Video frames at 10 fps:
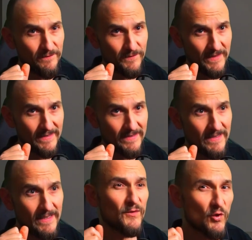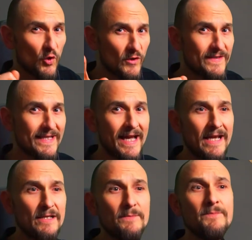The barbel has a trophy
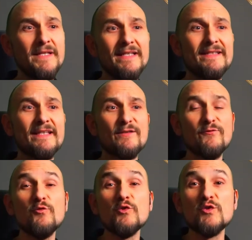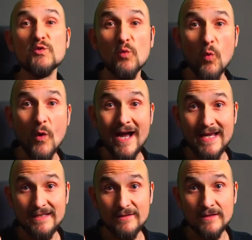weight of 8 kilograms.
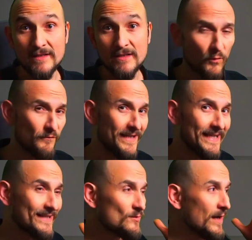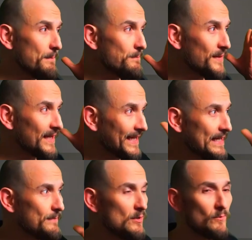And when I now use such a
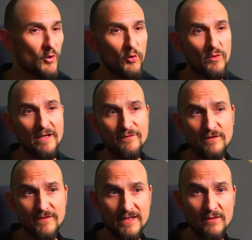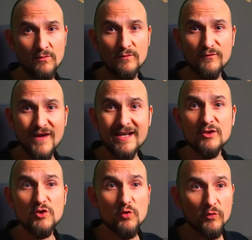premium bait, and on
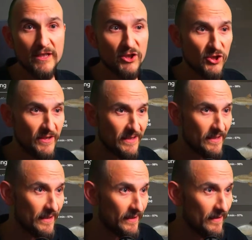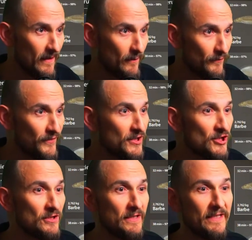average catch fish of the size of 2
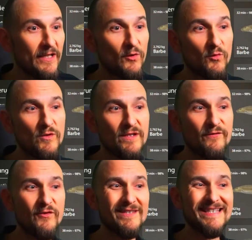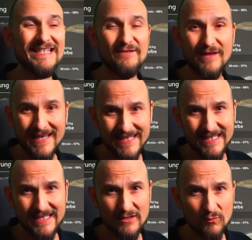kilograms, then of course that
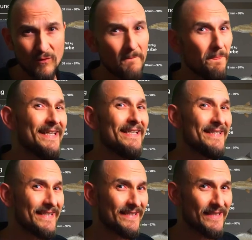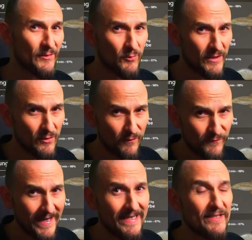is still far away from 8
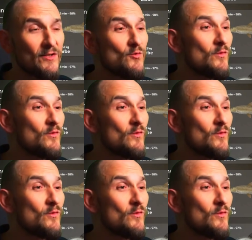kilograms.